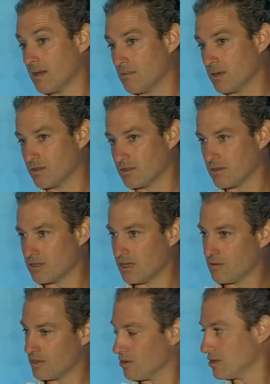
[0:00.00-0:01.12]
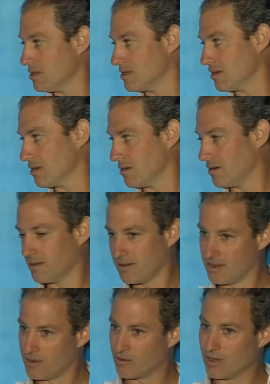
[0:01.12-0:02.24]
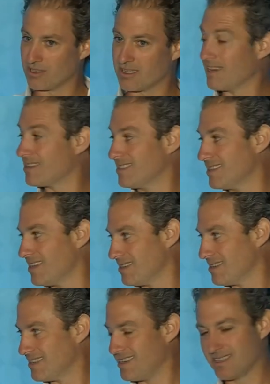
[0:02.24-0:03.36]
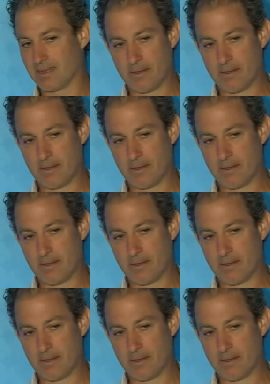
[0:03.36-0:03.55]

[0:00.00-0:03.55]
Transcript: because the state resources are quite scarce these days.